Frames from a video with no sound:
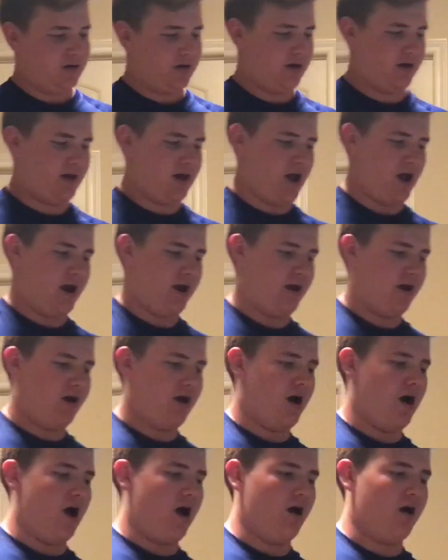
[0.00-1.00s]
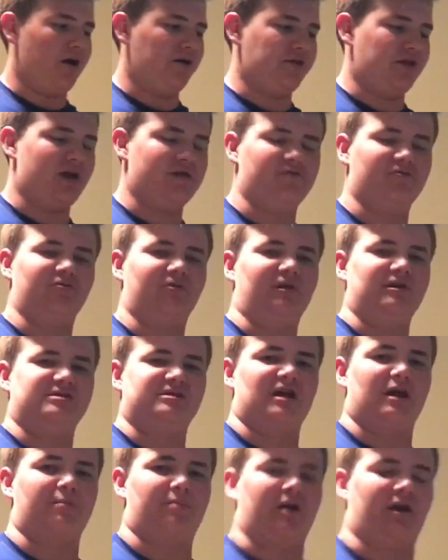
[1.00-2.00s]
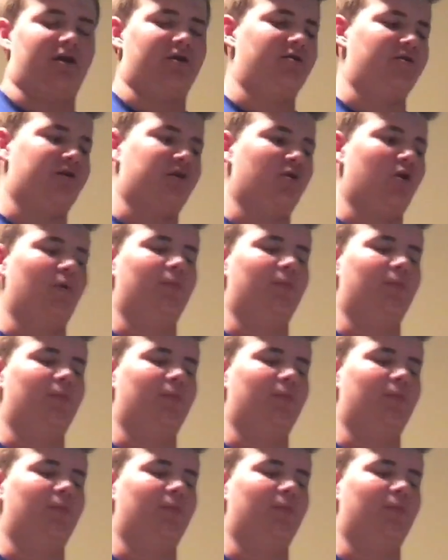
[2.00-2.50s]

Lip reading: and they haven't released yet, but I can hook you